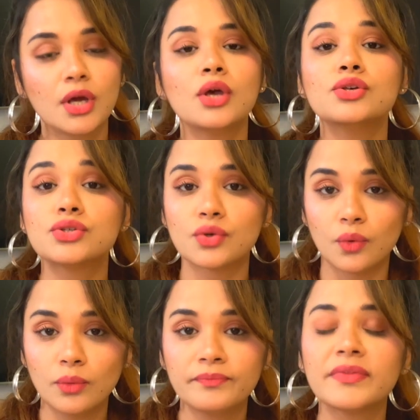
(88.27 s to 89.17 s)

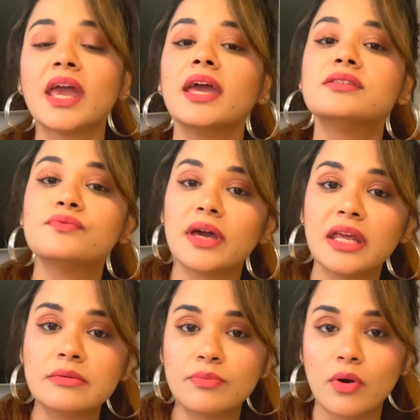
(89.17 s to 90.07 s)
So, it's very
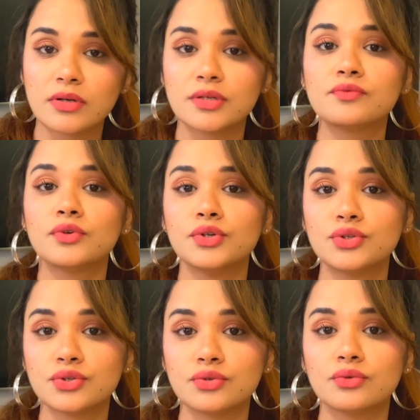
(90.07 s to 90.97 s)
important for you to
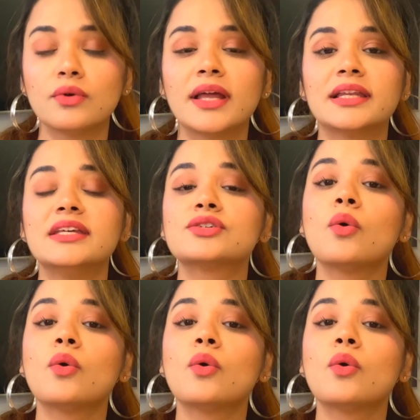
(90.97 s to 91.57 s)
know at least